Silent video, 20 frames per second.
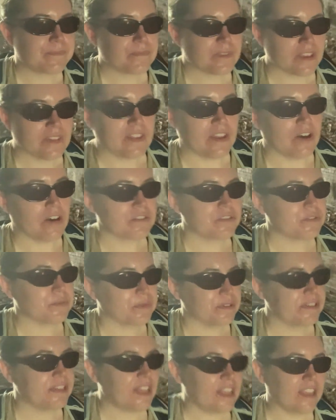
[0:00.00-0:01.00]
They also
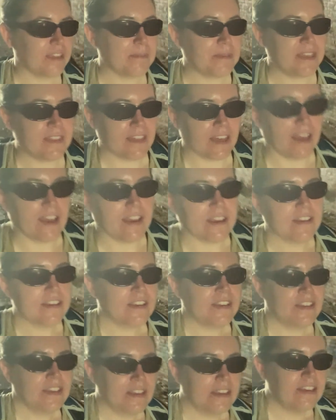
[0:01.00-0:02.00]
were telling me that
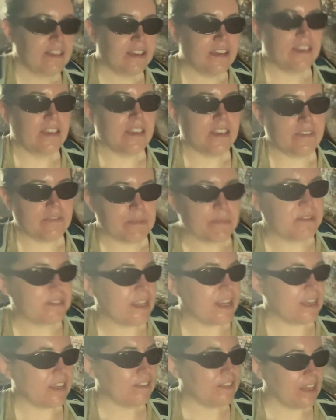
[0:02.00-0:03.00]
if I'm
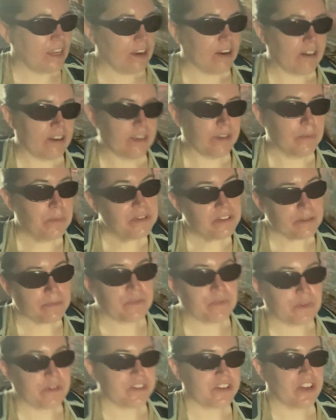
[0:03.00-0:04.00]
staying in the area, which
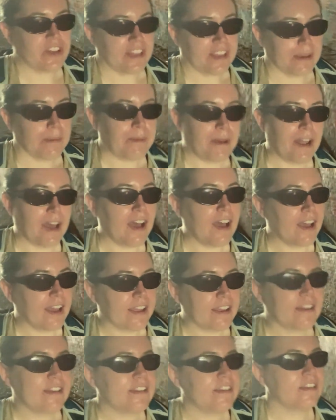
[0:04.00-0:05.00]
unfortunately I'm
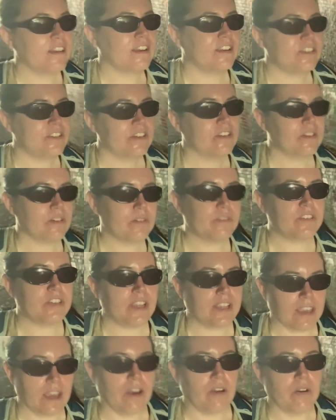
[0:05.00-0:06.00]
not, I should go
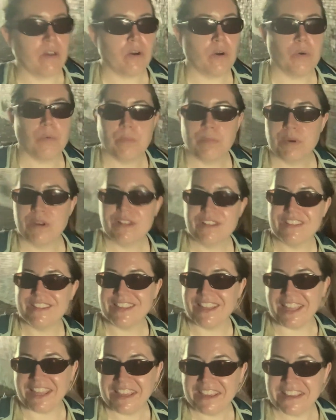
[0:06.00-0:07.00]
check out Hope
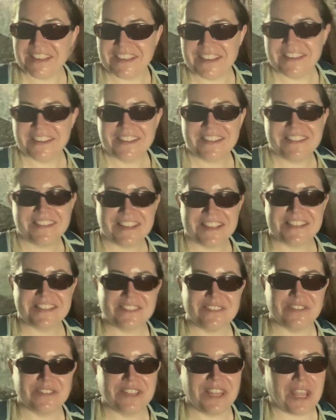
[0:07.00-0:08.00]
Lake. Nice
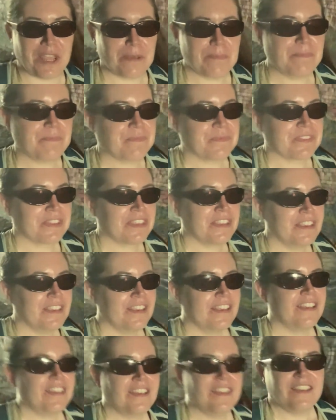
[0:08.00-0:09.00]
little name.
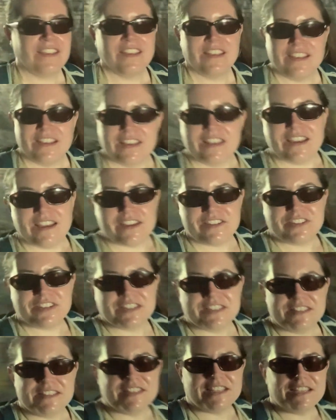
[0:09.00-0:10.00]
As you
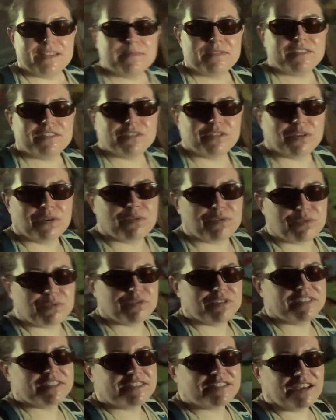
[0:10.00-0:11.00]
can see, I'm still going through
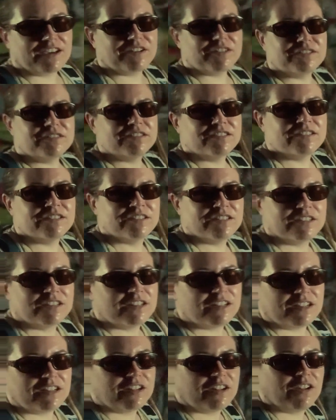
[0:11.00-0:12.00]
this tunnel.
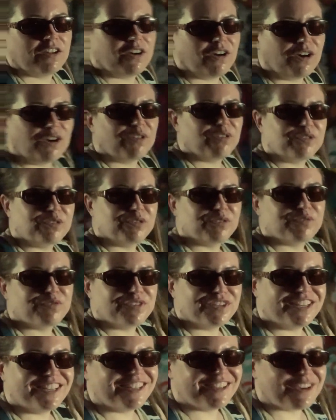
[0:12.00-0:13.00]
All the
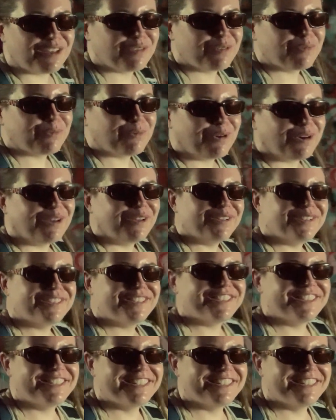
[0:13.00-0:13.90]
graffiti on the walls.